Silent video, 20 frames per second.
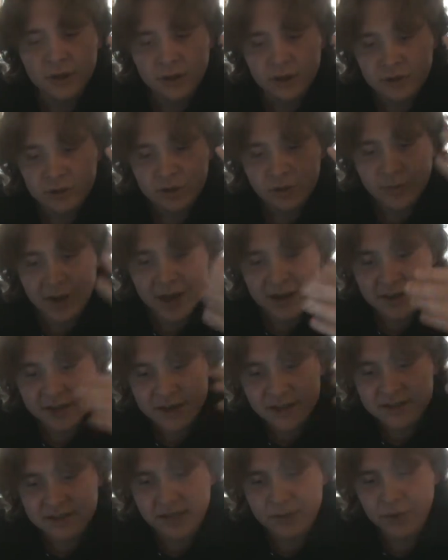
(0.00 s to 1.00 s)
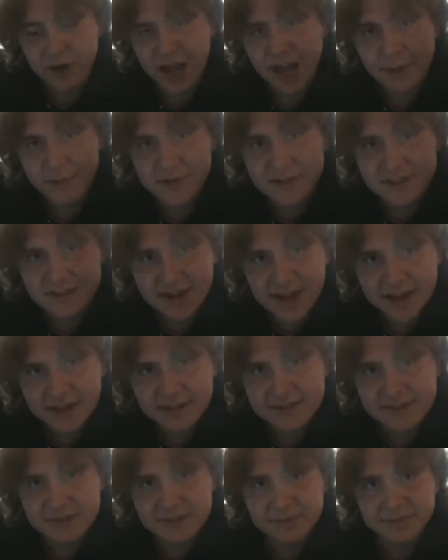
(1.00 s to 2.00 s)
humanity can see what happens
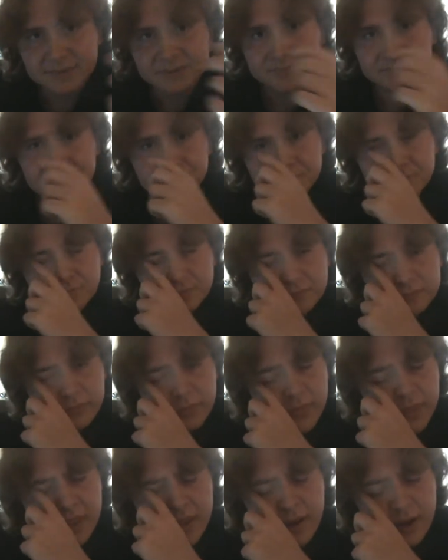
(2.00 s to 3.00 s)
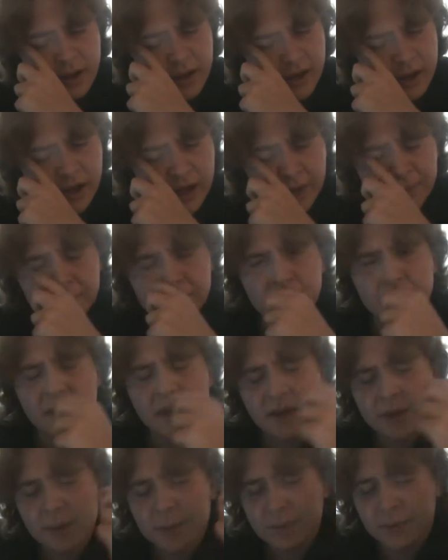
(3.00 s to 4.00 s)
next. Um,
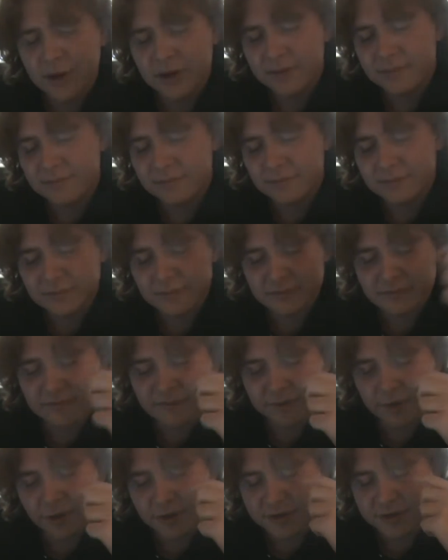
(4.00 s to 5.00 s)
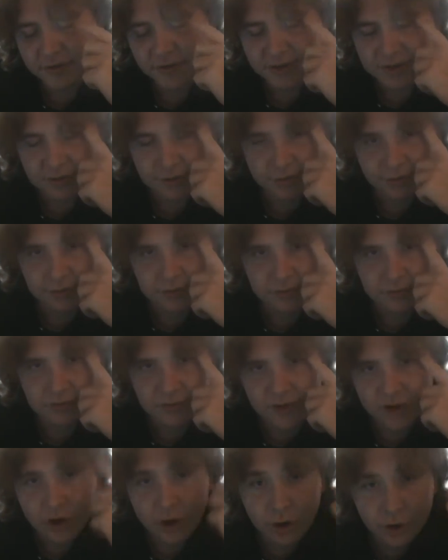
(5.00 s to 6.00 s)
but for those of us who
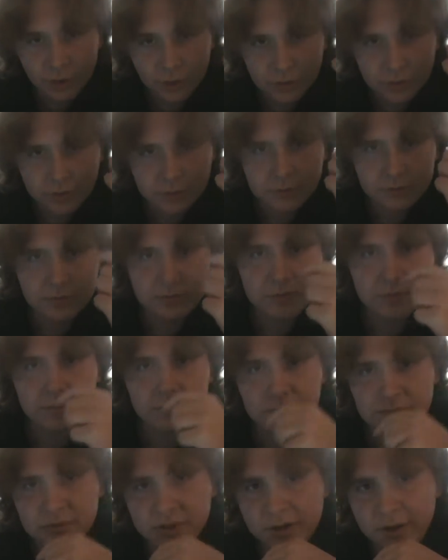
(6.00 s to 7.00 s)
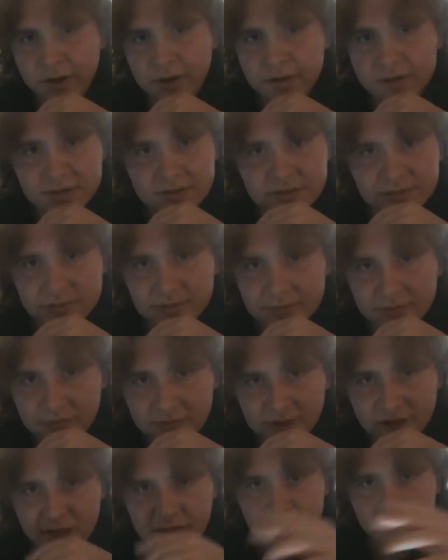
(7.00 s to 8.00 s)
know there's
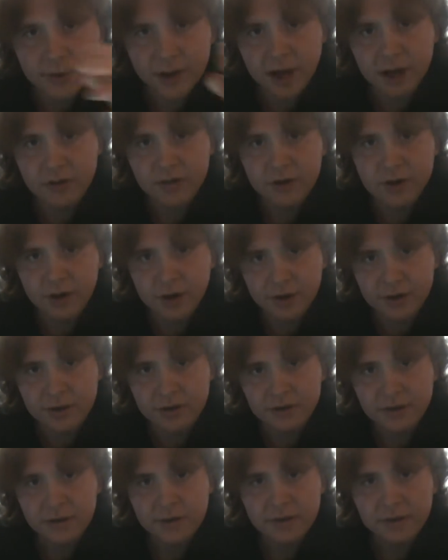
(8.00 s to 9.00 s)
nothing behind the curtain.